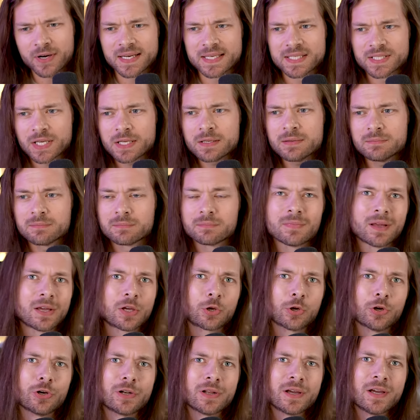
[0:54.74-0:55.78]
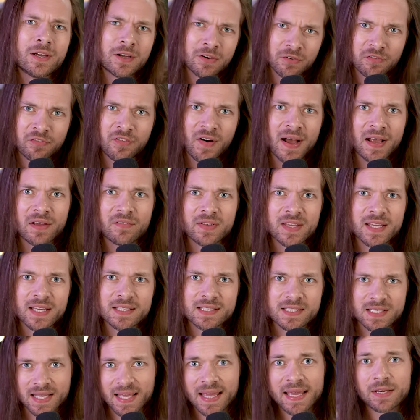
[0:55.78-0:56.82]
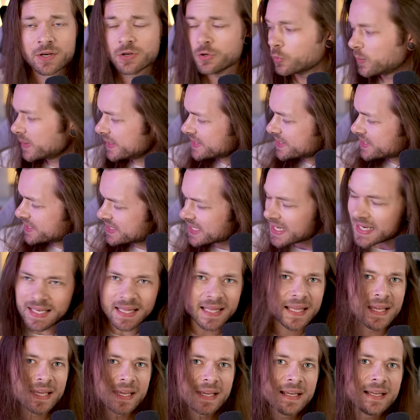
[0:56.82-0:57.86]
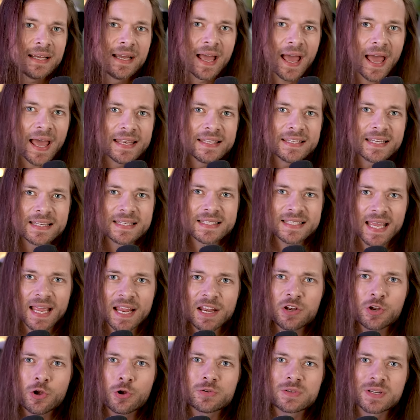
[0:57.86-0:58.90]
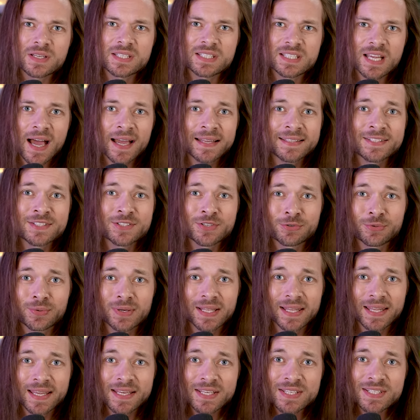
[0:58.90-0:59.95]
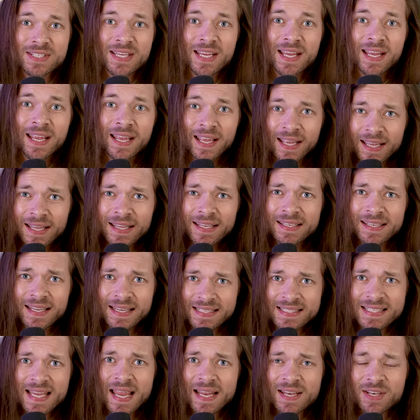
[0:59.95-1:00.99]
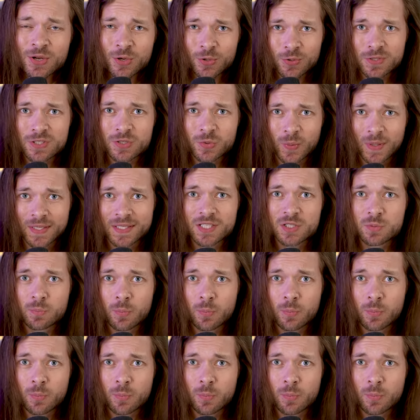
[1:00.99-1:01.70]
reason, a good 5 years later, we sit here and Nintendo decides to release Nintendo Switch